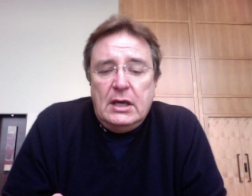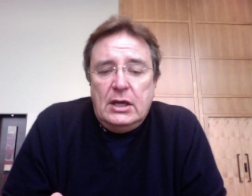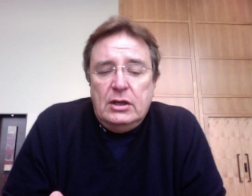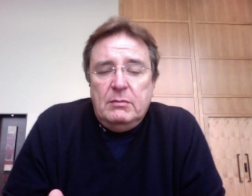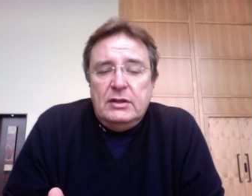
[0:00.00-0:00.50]

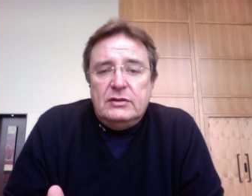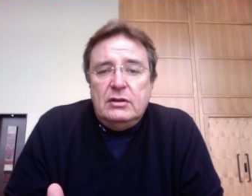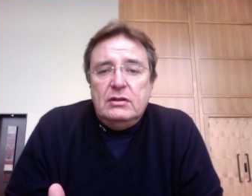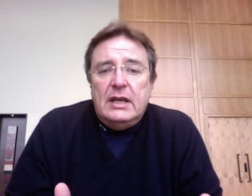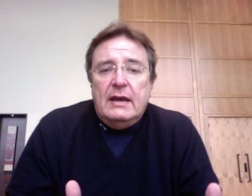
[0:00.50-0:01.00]
It means
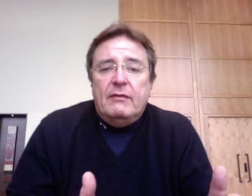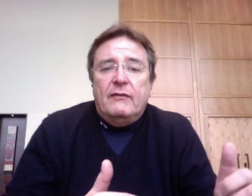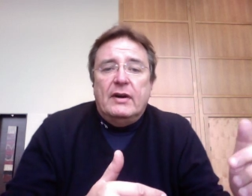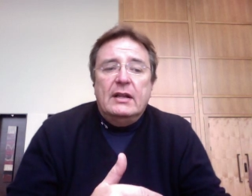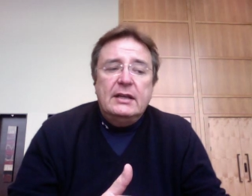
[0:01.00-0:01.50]
you need to have a
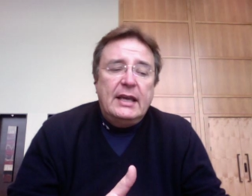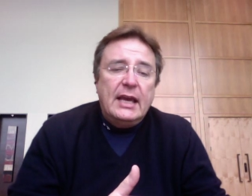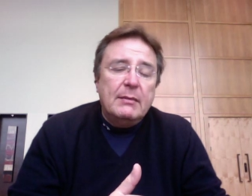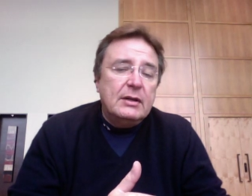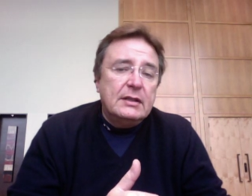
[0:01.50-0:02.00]
filing
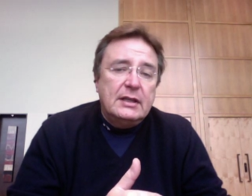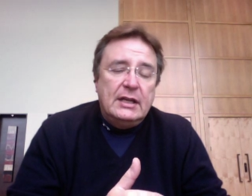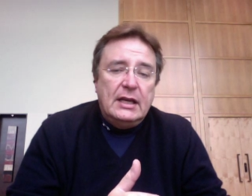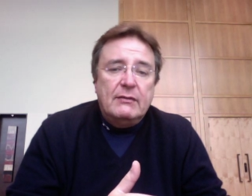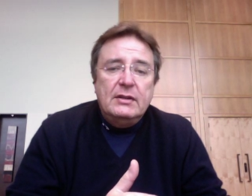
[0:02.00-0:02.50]
cabinet,
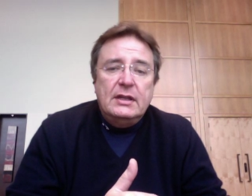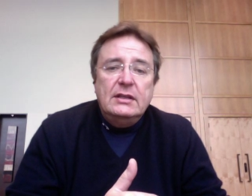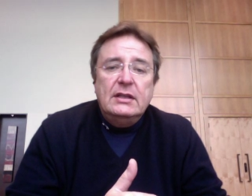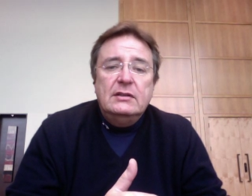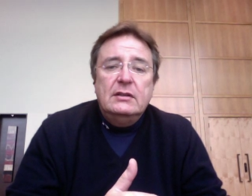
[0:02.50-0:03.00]
and
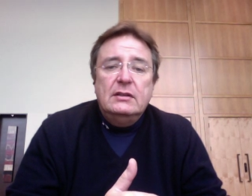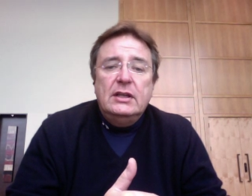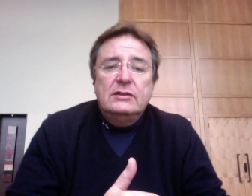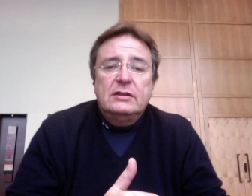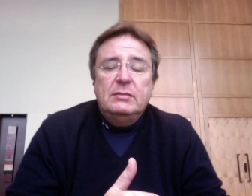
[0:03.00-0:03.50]
everything
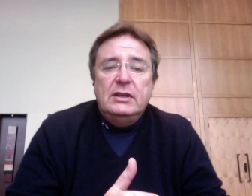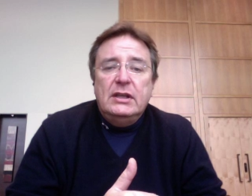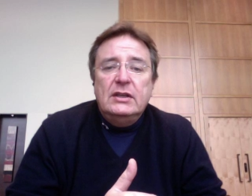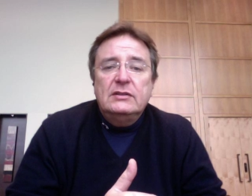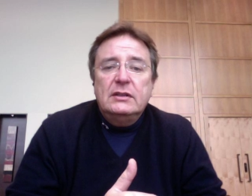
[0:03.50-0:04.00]
needs to be
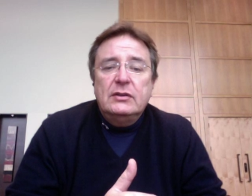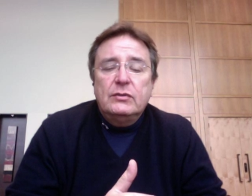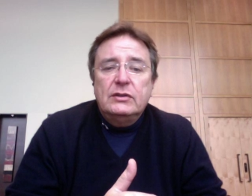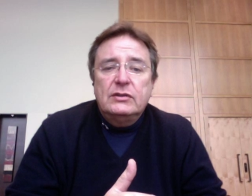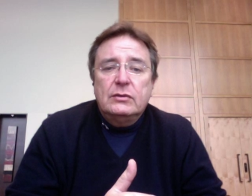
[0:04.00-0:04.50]
easily
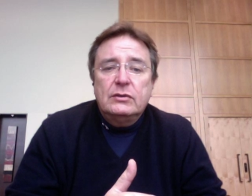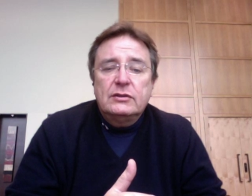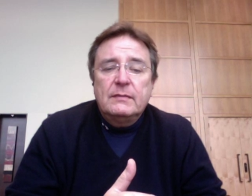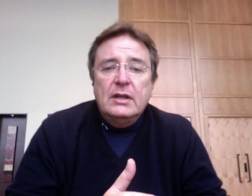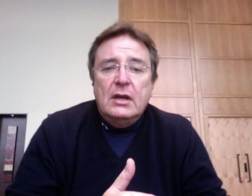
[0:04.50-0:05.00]
resourced
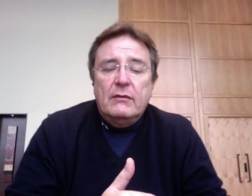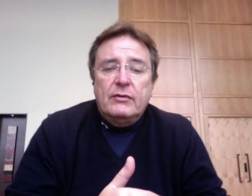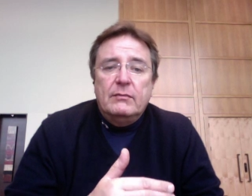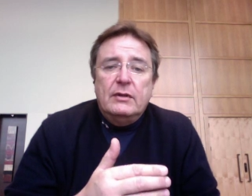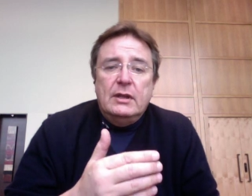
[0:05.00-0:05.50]

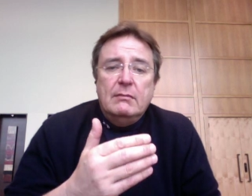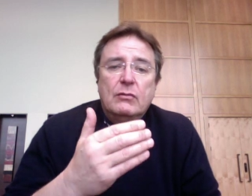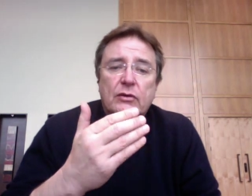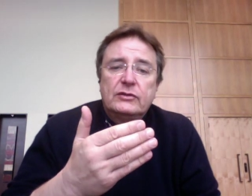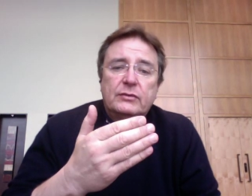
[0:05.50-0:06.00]
from the
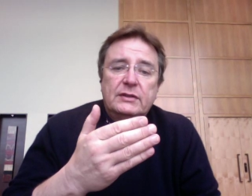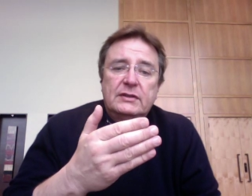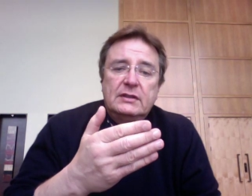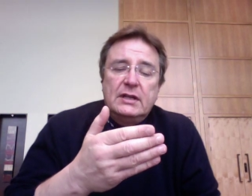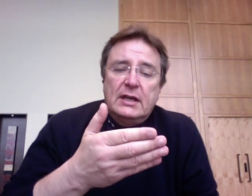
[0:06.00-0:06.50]
most
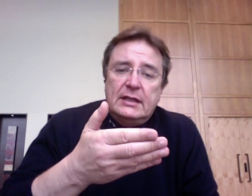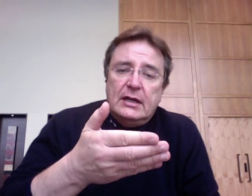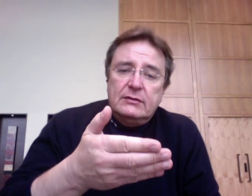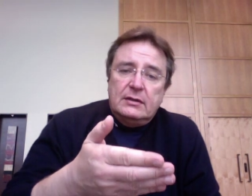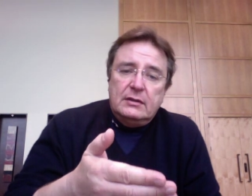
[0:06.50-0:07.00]
recent
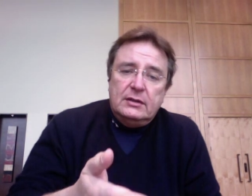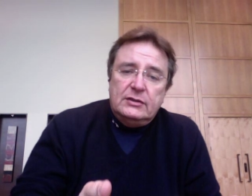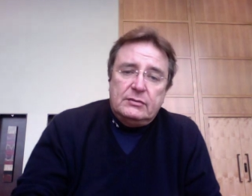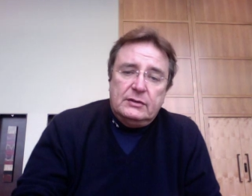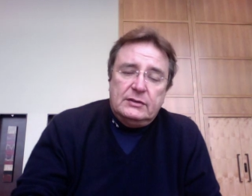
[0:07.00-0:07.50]
down to the
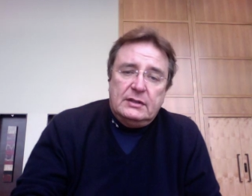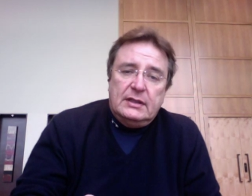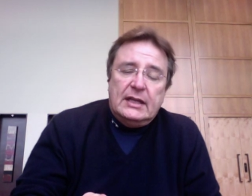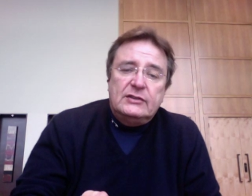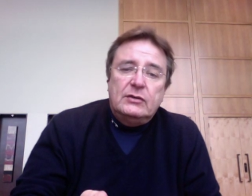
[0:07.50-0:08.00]
least recent.
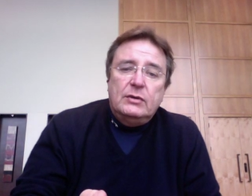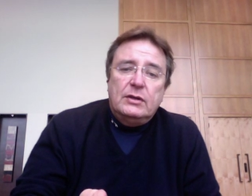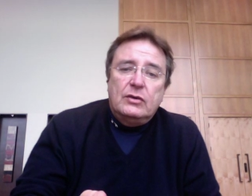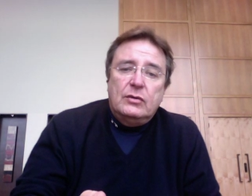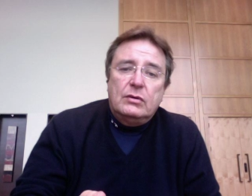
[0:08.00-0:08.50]
That's the way the
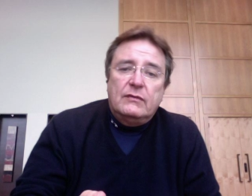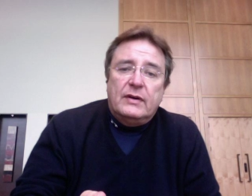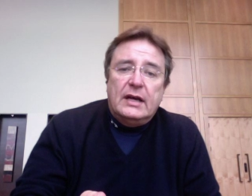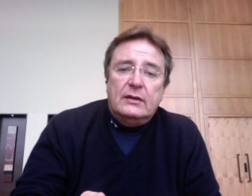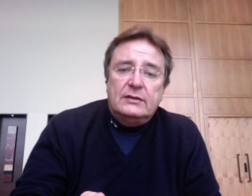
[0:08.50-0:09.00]
court
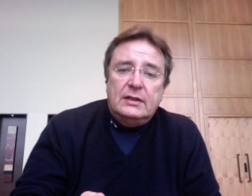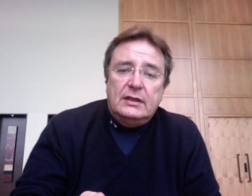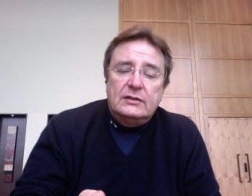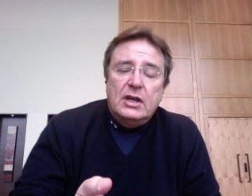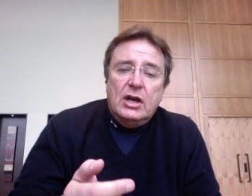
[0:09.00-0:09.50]
files things.